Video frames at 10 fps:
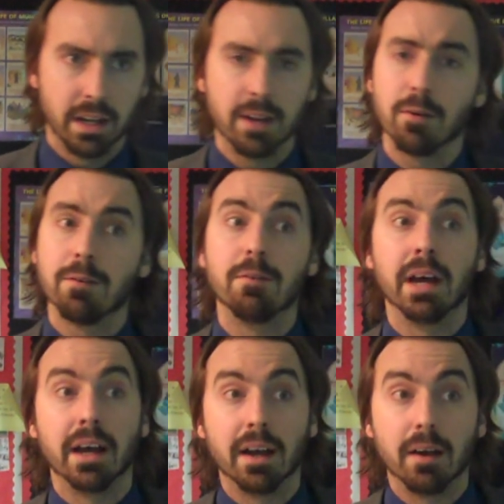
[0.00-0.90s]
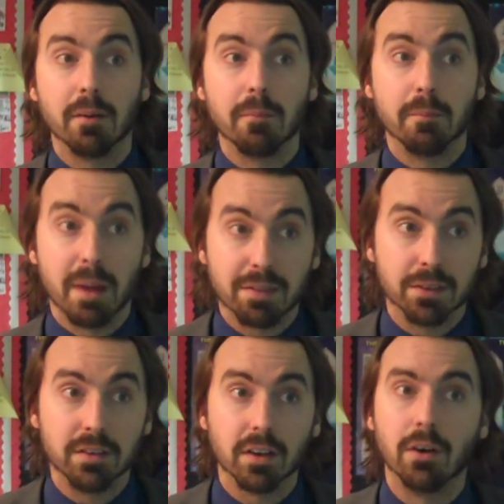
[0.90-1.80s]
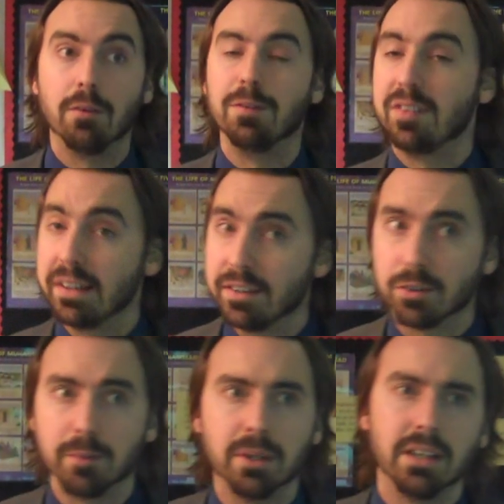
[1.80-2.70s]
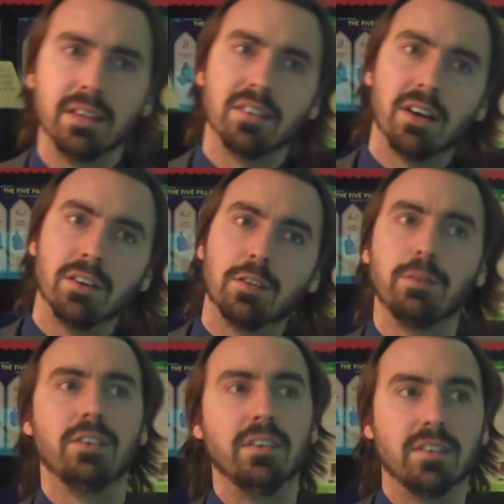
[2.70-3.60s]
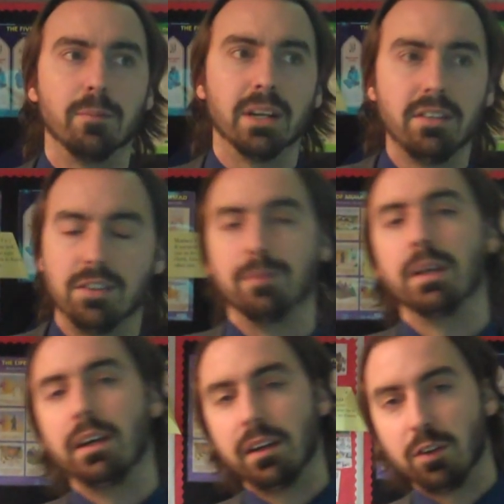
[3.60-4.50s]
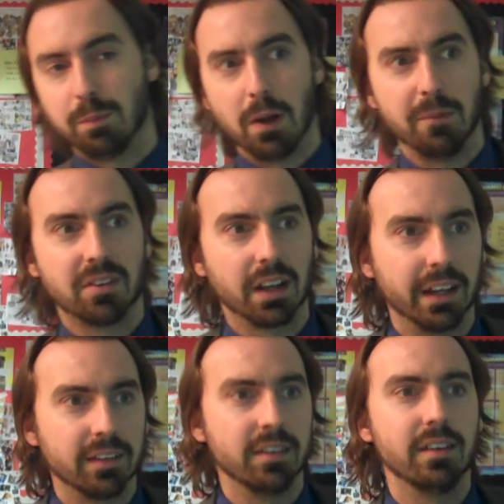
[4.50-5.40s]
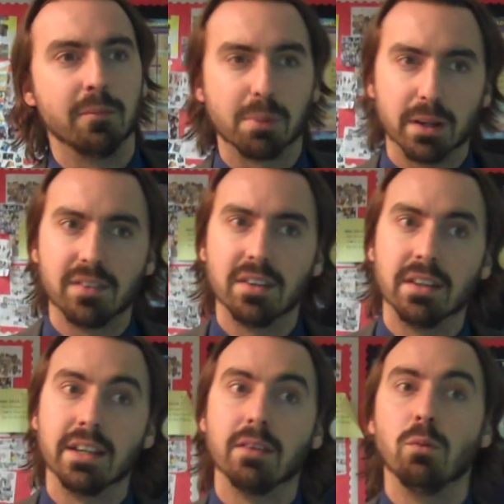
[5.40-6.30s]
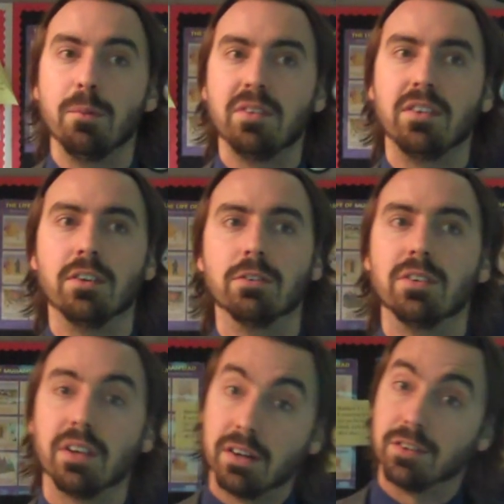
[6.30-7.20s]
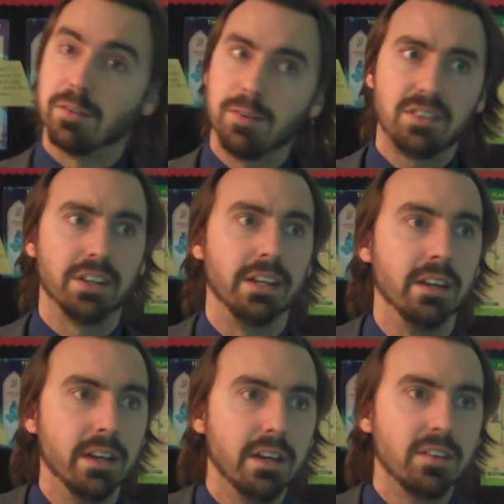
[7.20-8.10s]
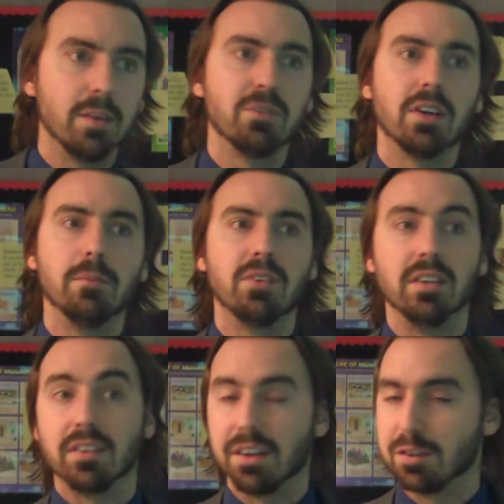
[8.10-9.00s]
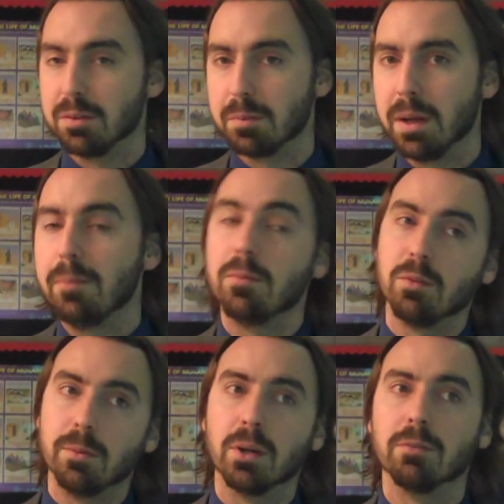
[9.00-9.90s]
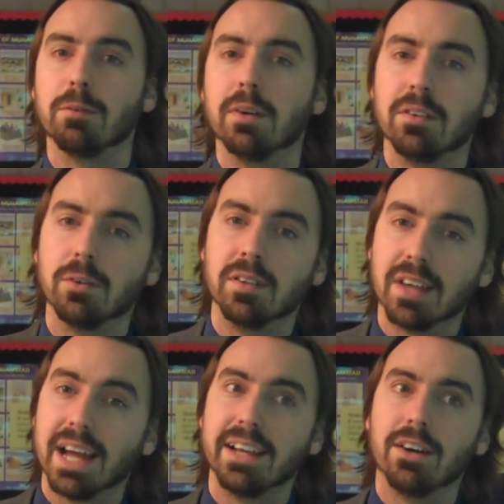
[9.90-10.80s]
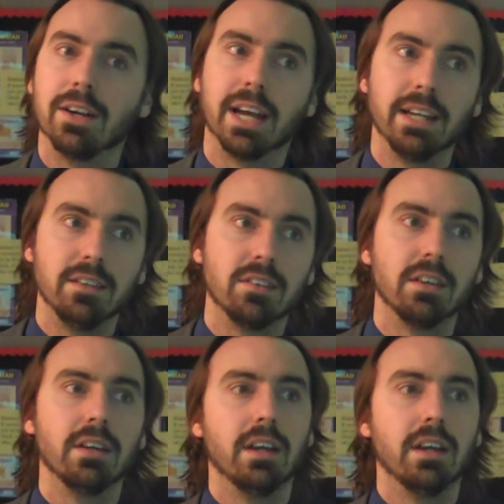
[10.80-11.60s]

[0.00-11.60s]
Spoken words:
Another method of fertility treatment is artificial insemination. Sperm is collected and placed in the woman's uterus artificially. Sometimes it's the husband's sperm, we might refer to it as AIH,